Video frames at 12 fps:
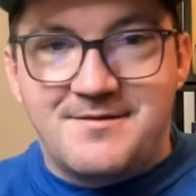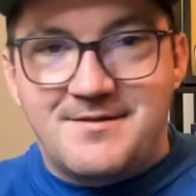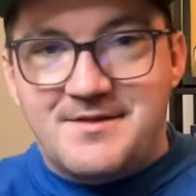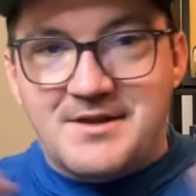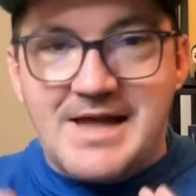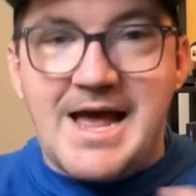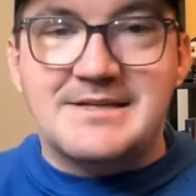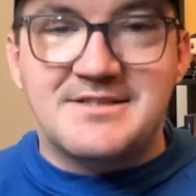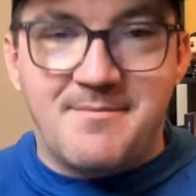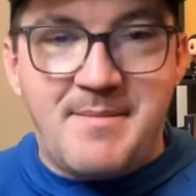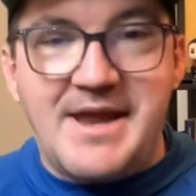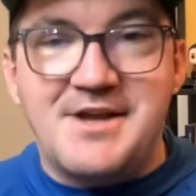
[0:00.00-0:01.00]
the last
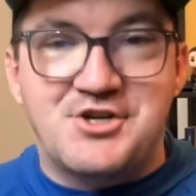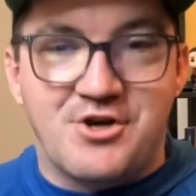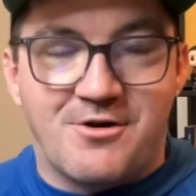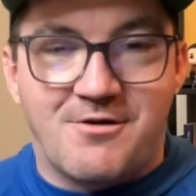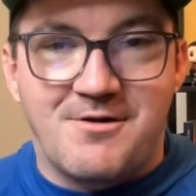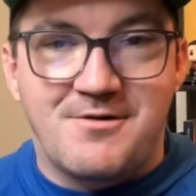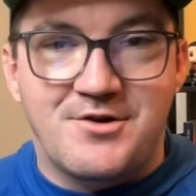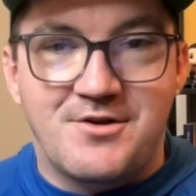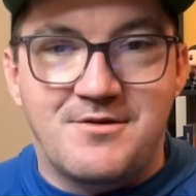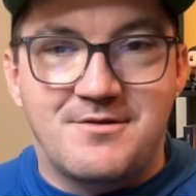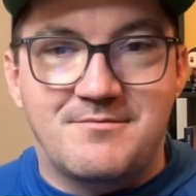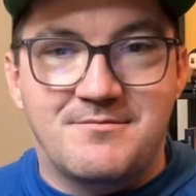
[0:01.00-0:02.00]
major
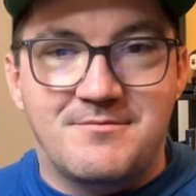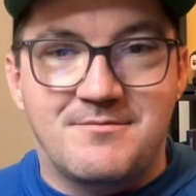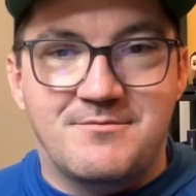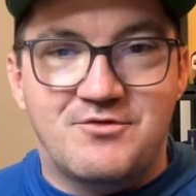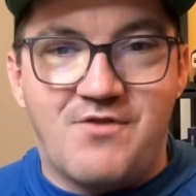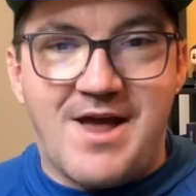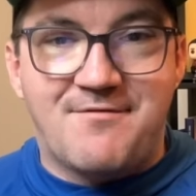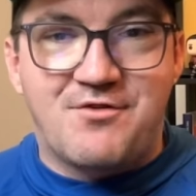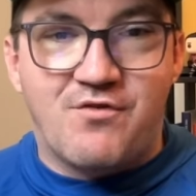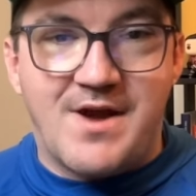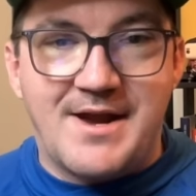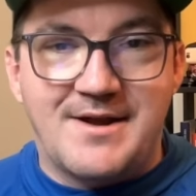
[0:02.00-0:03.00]
draft
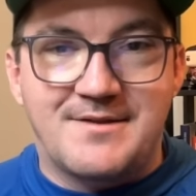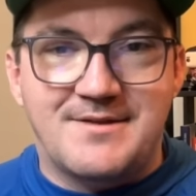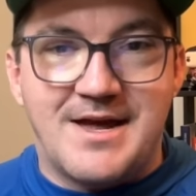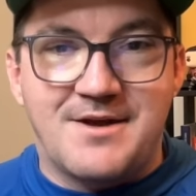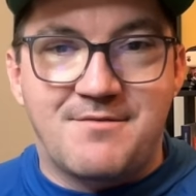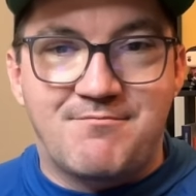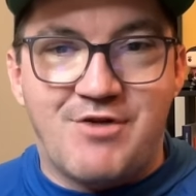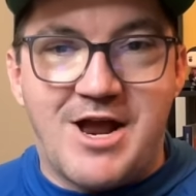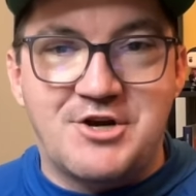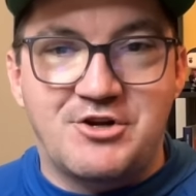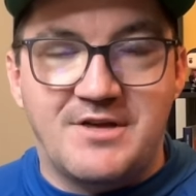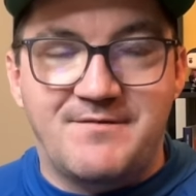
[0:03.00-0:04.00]
trade that Brad
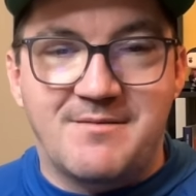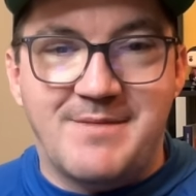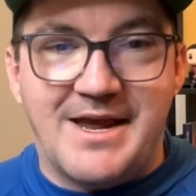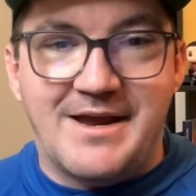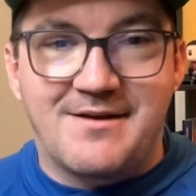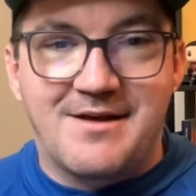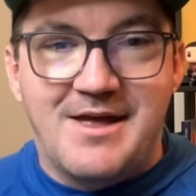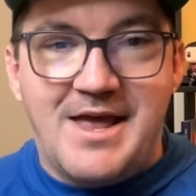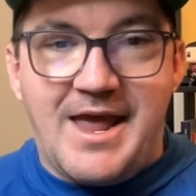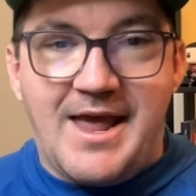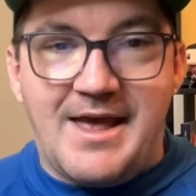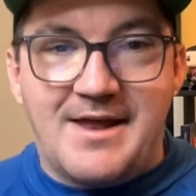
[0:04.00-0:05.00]
Treliving made,
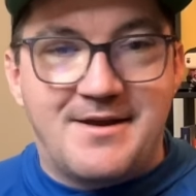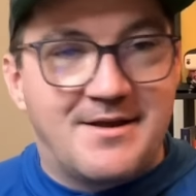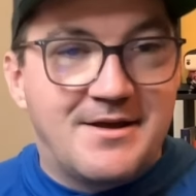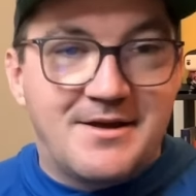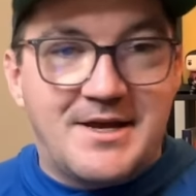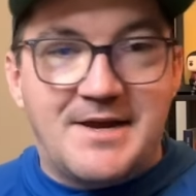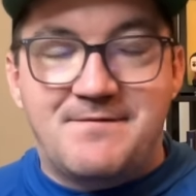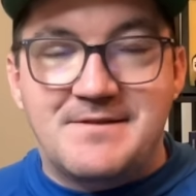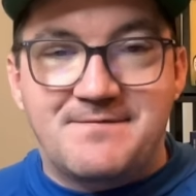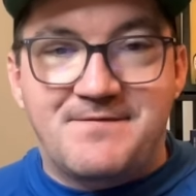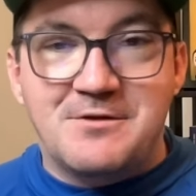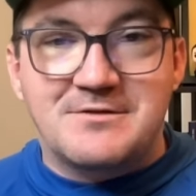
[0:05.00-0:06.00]
and if it
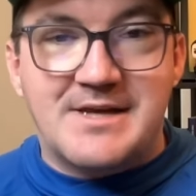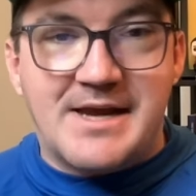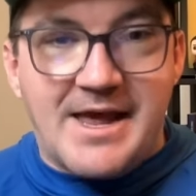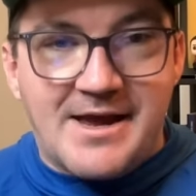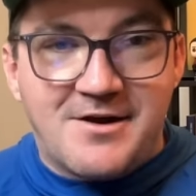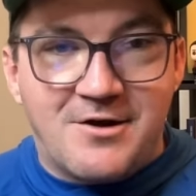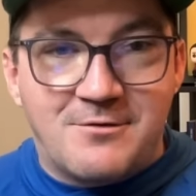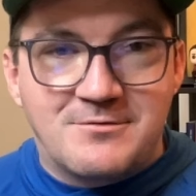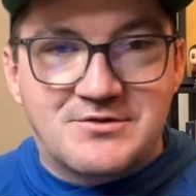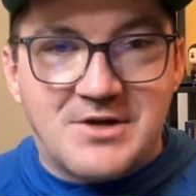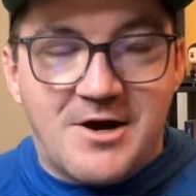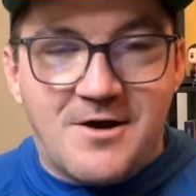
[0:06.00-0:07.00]
feels like
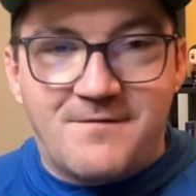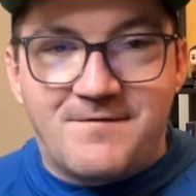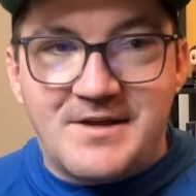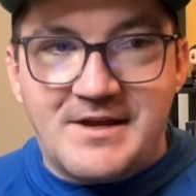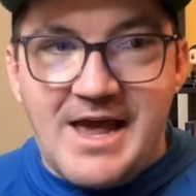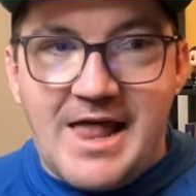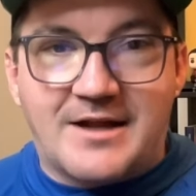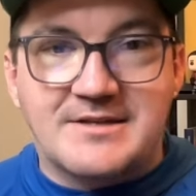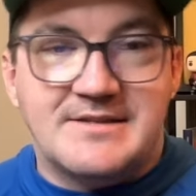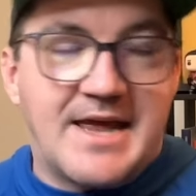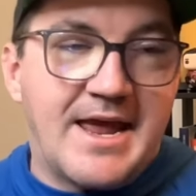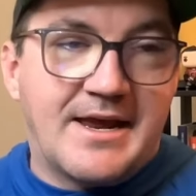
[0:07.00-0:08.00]
echoes of the Alex
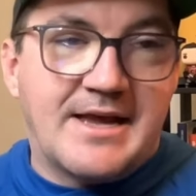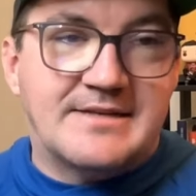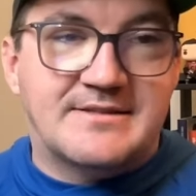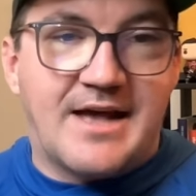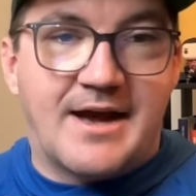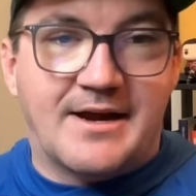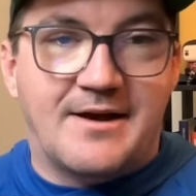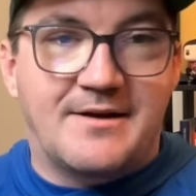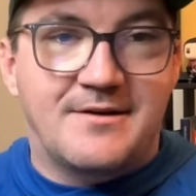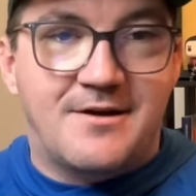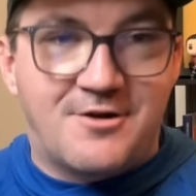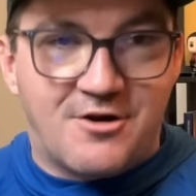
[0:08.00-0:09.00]
Tanguay saga
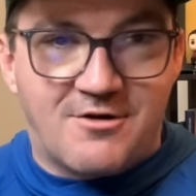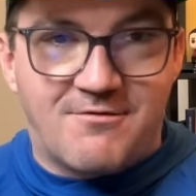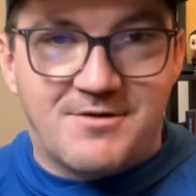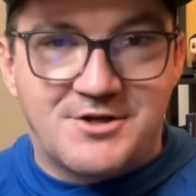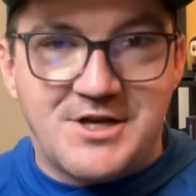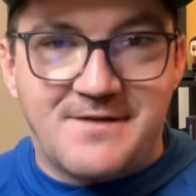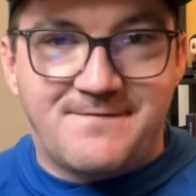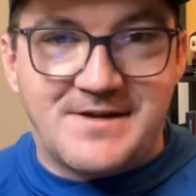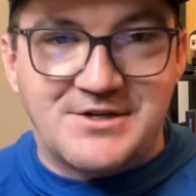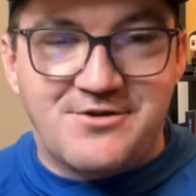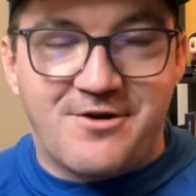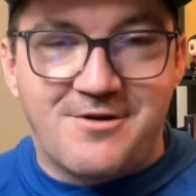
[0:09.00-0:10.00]
under Jay
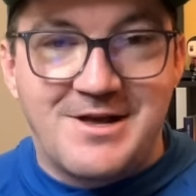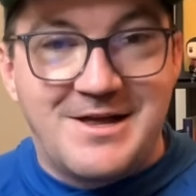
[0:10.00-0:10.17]
Feaster,